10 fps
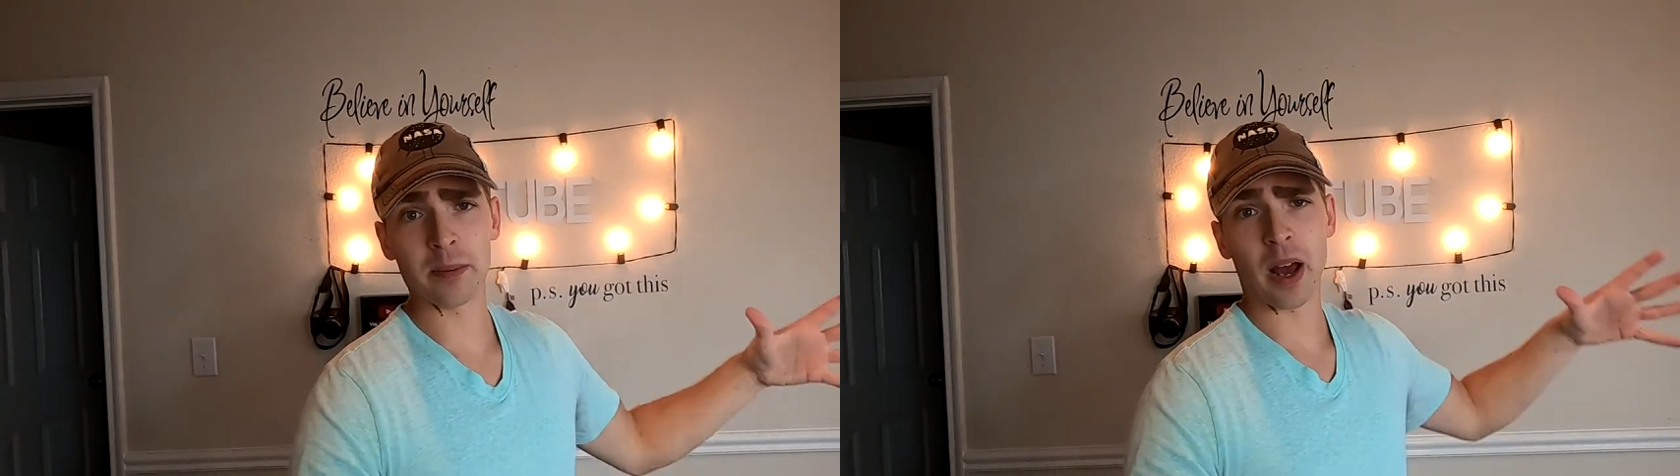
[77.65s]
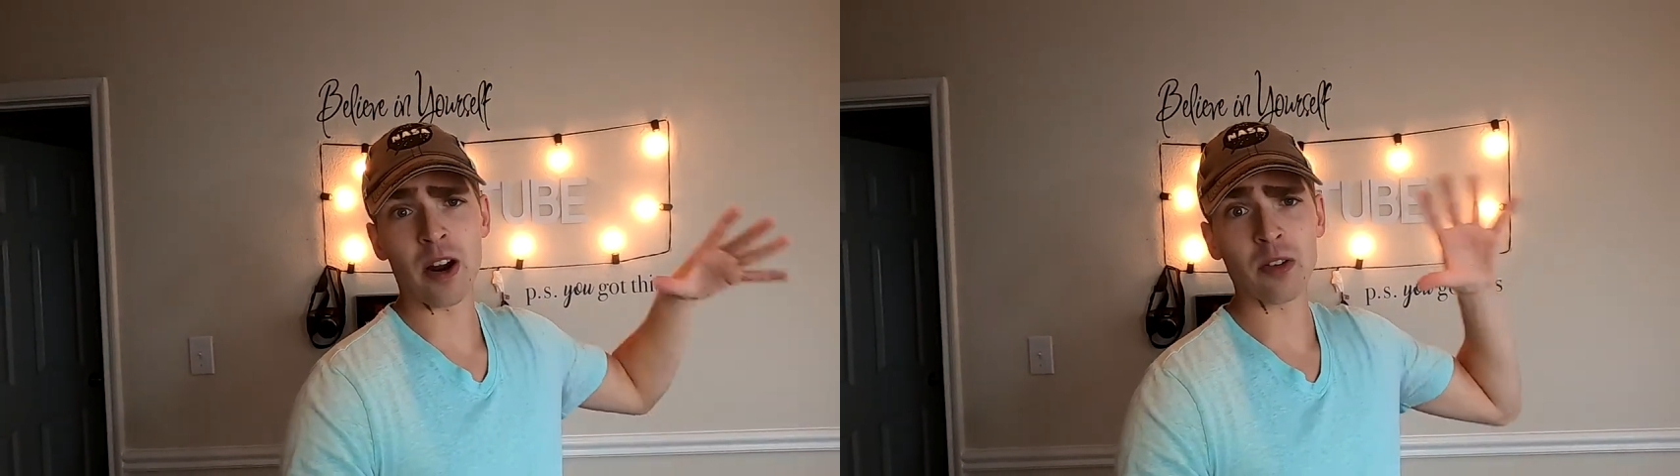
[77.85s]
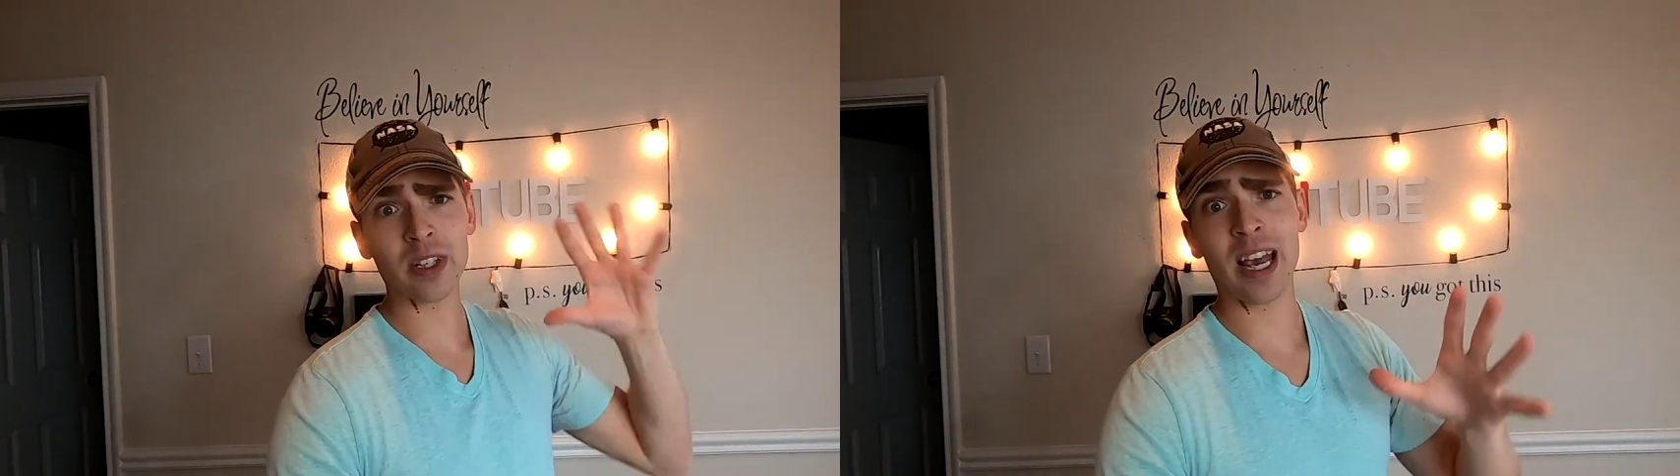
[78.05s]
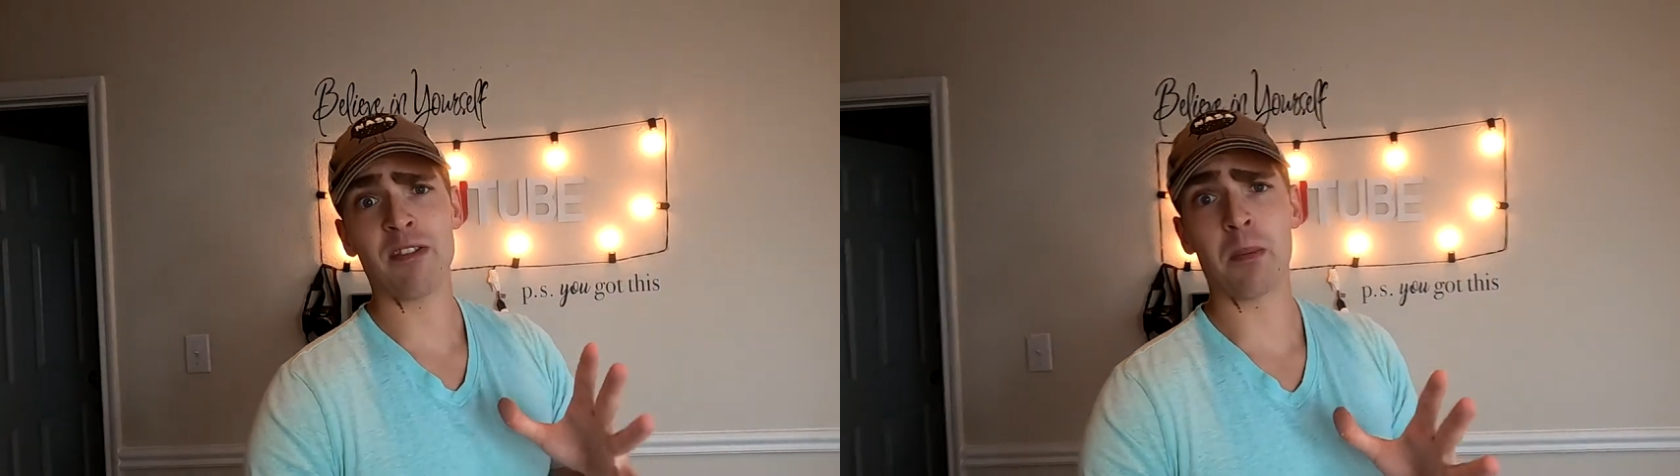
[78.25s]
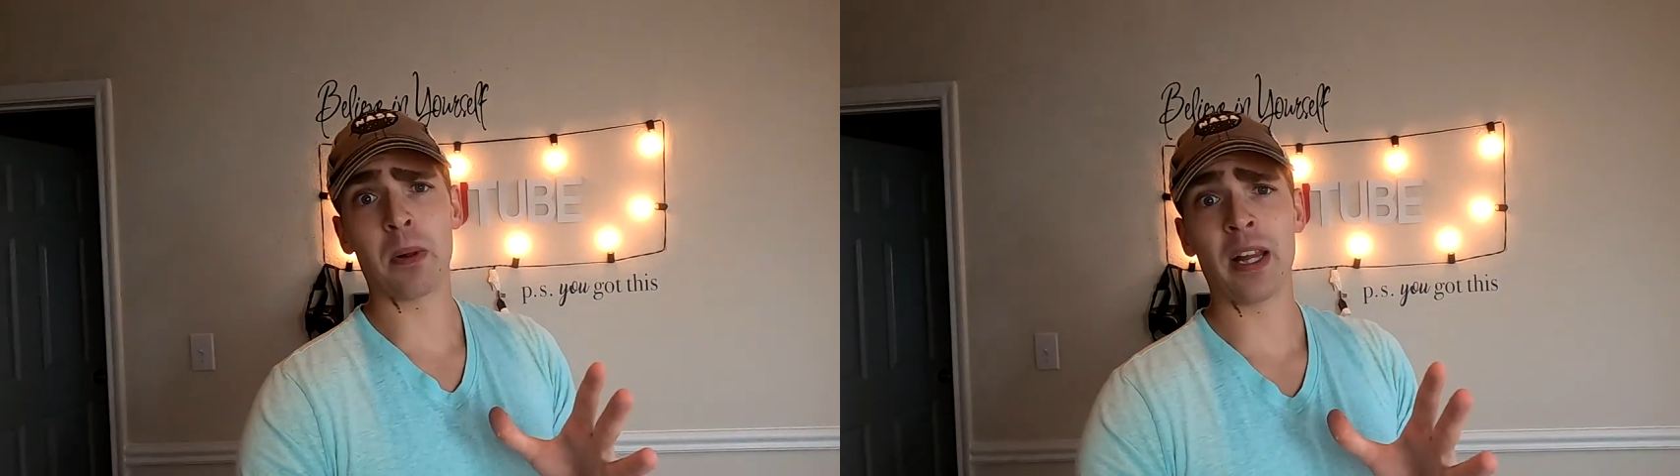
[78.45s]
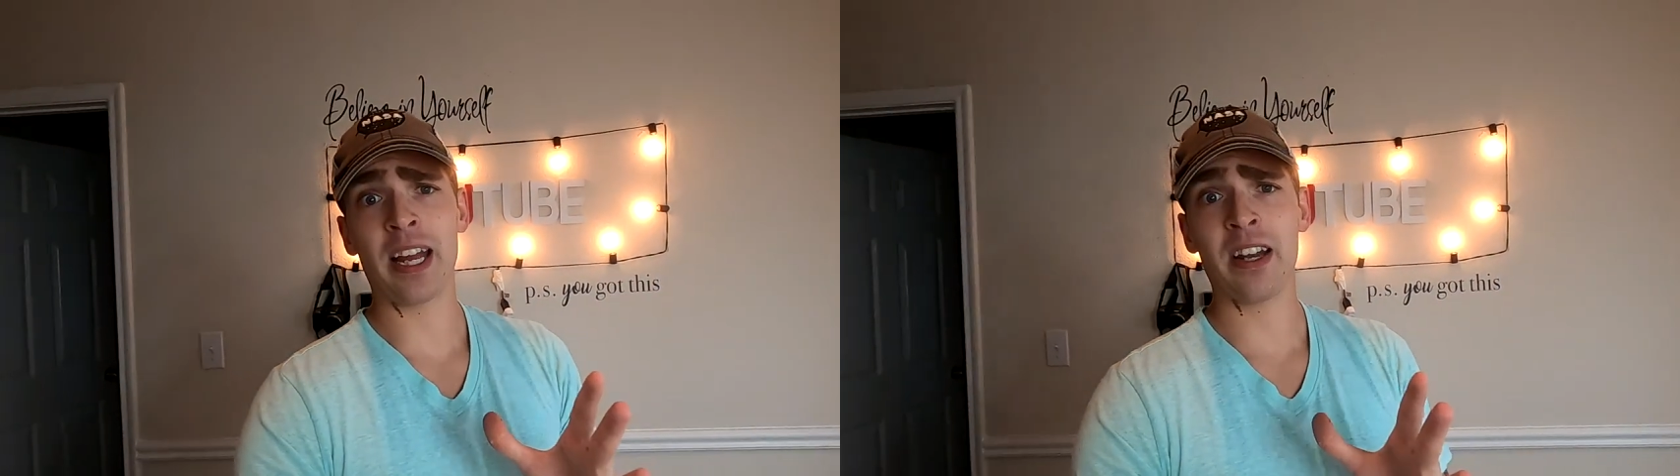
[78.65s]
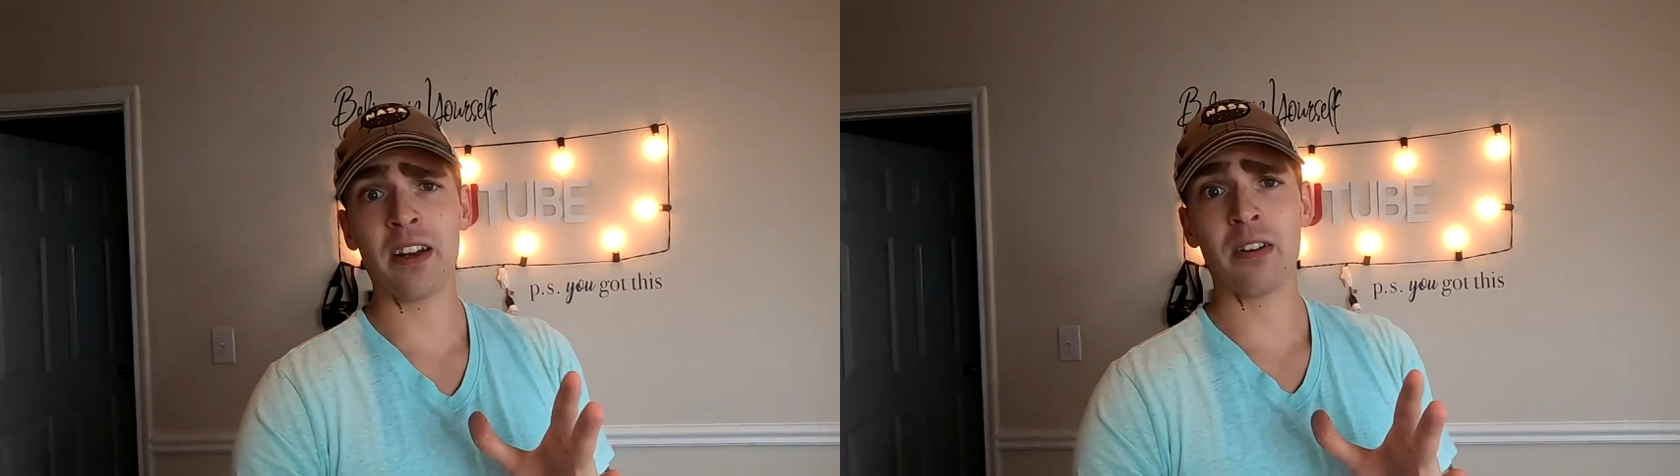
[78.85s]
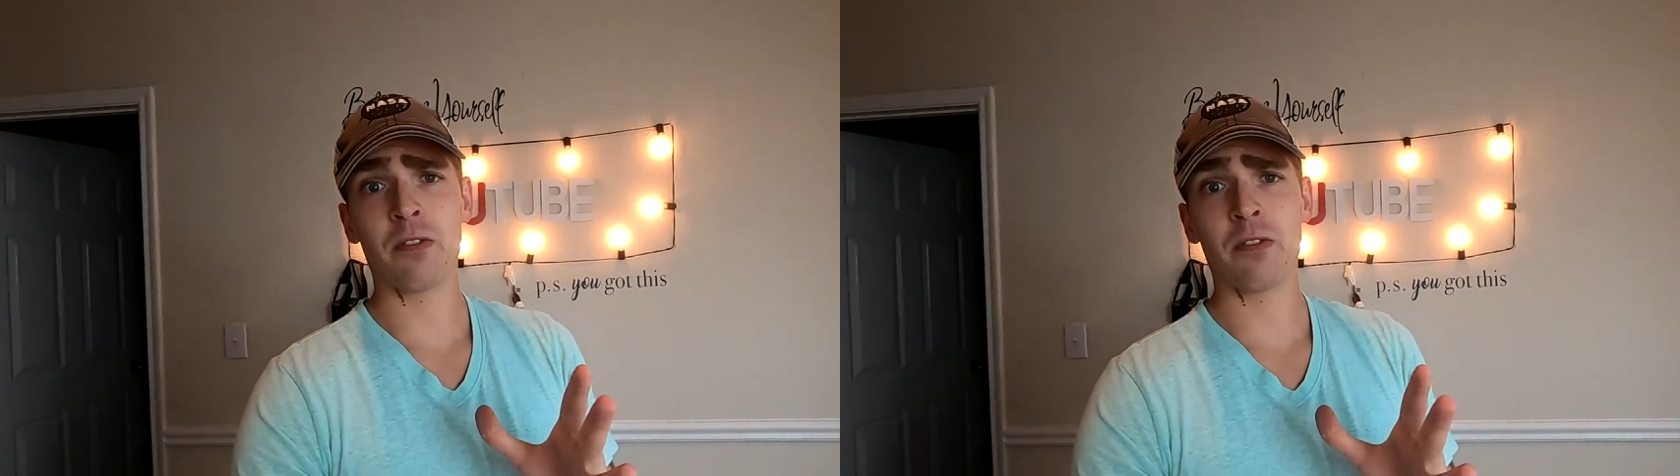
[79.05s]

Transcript: I don't really have a plan